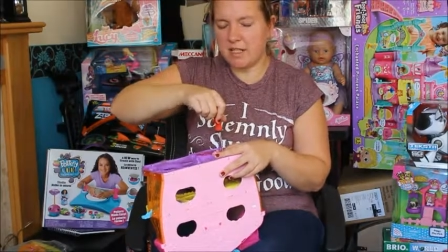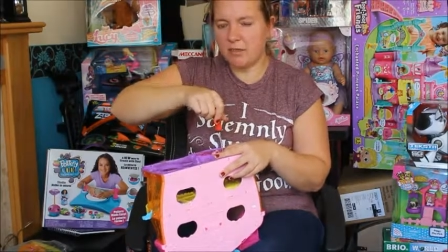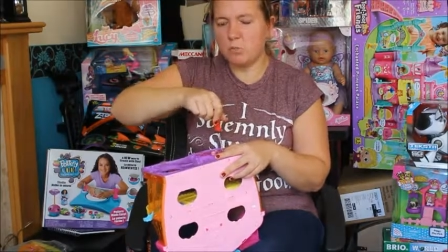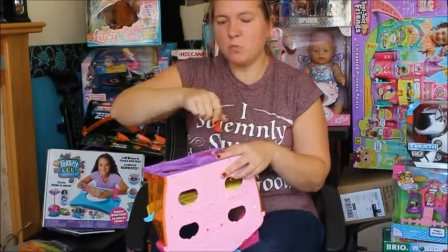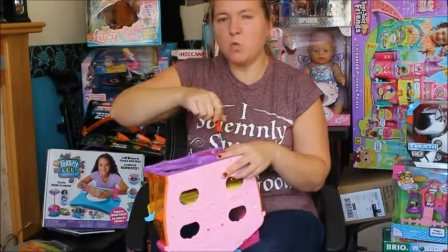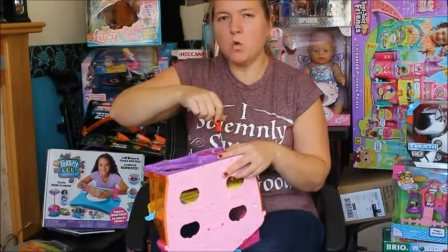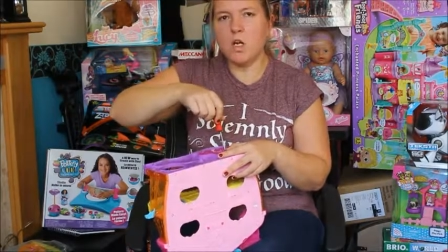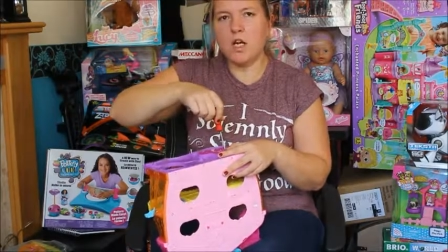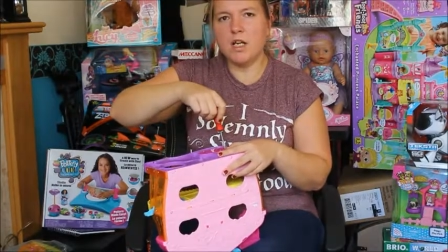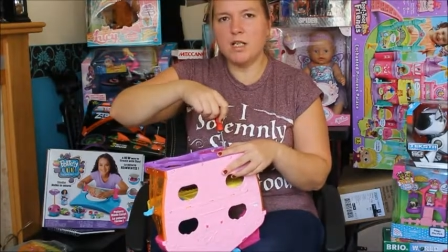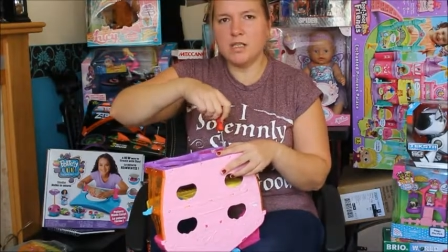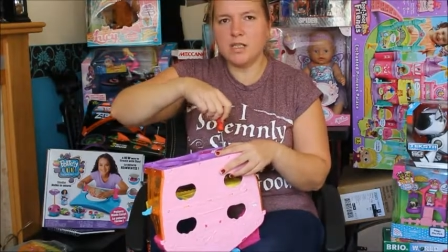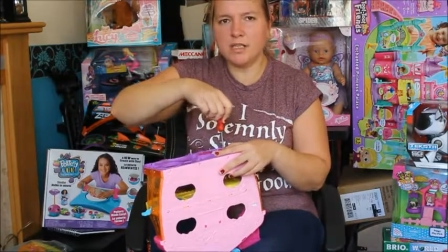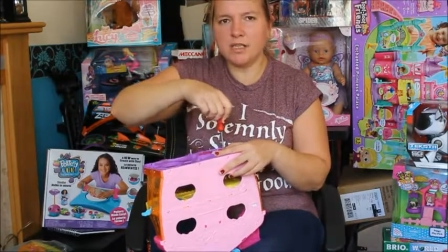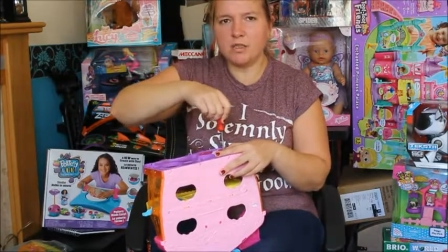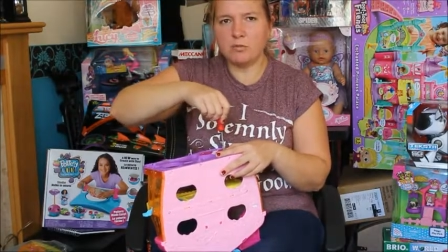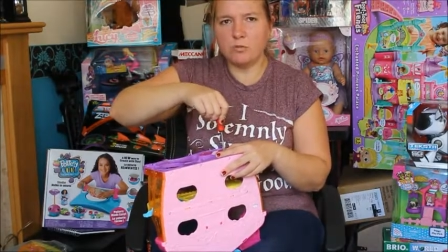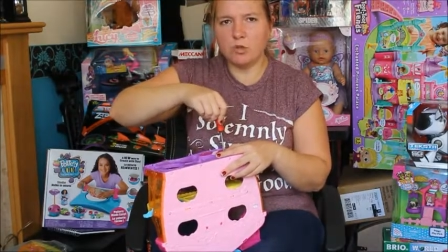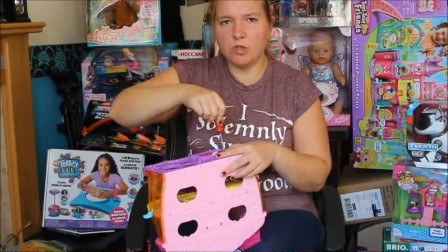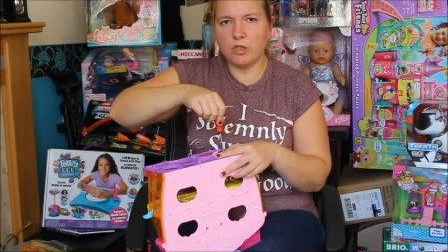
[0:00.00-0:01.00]
The worst thing
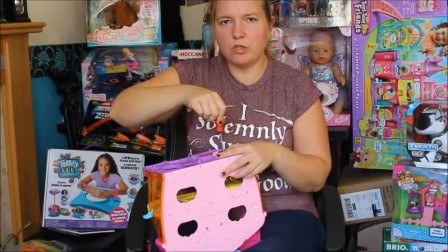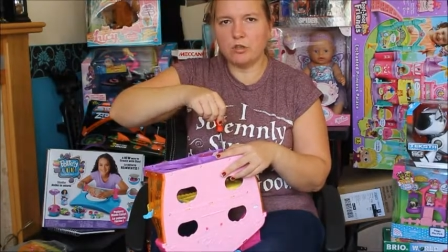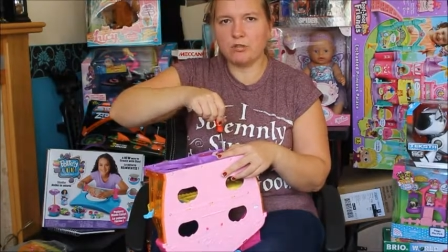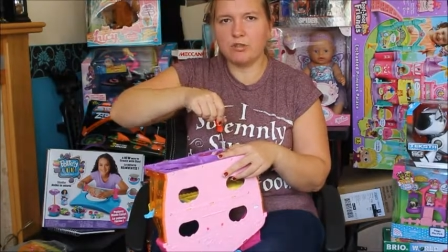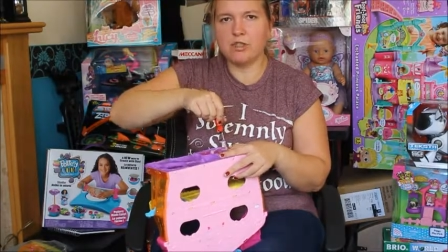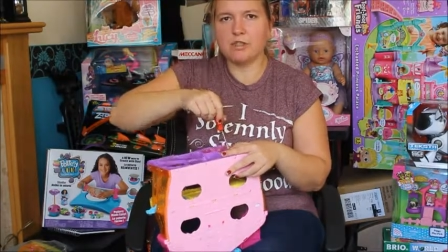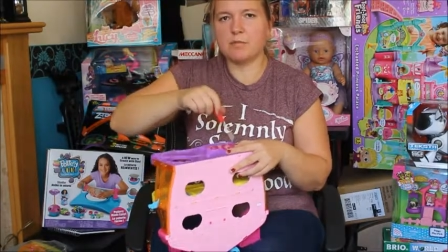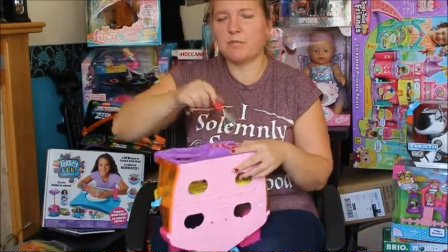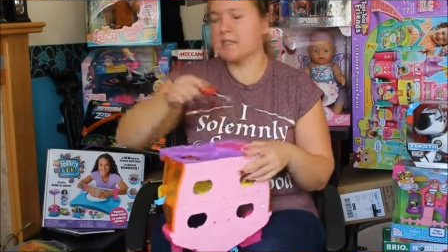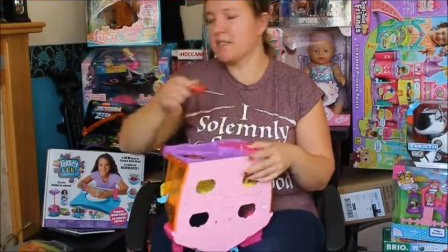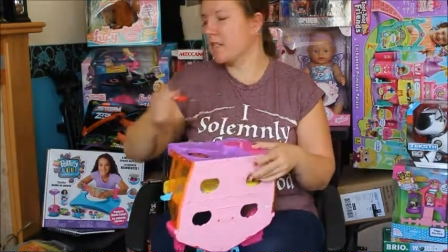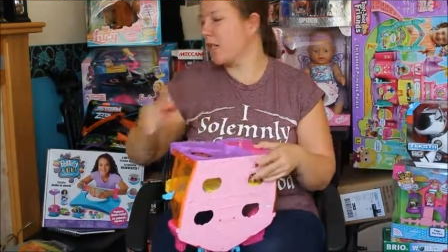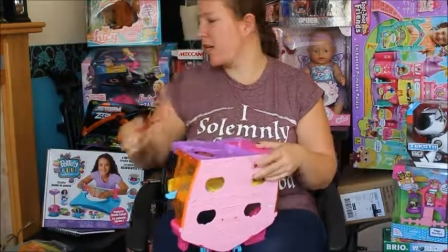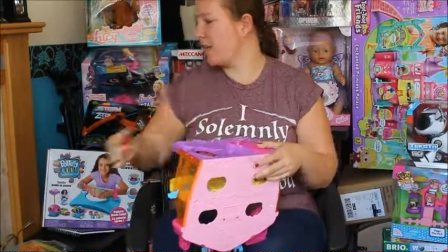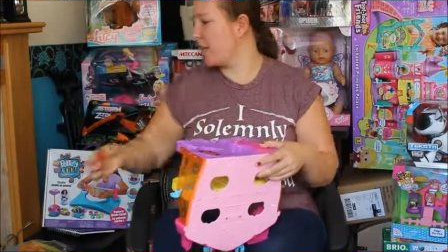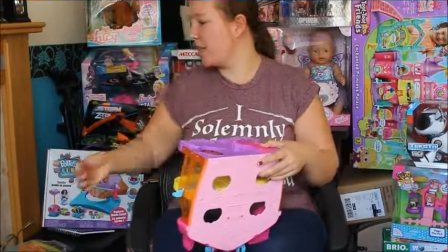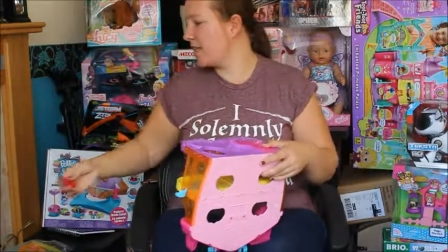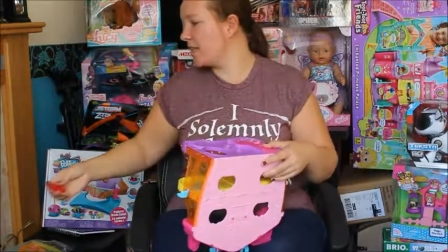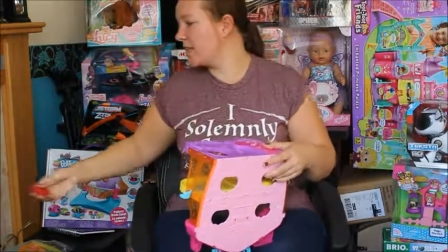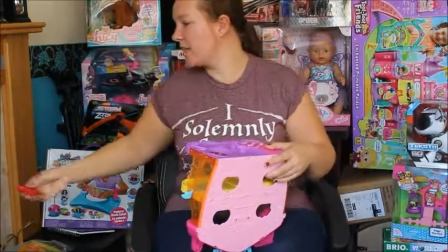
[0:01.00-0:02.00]
you want on Christmas
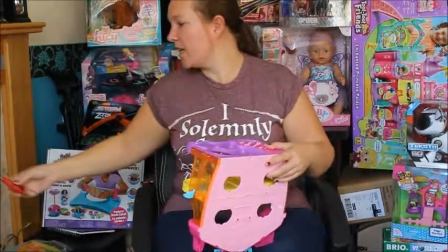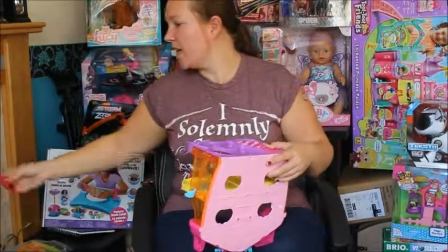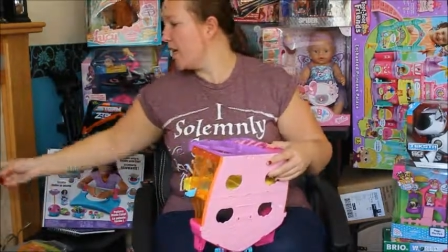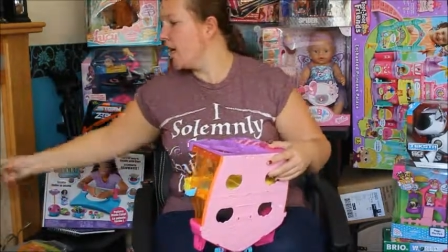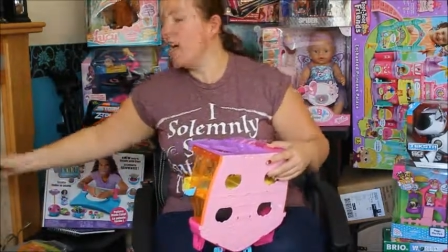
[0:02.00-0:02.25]
Day is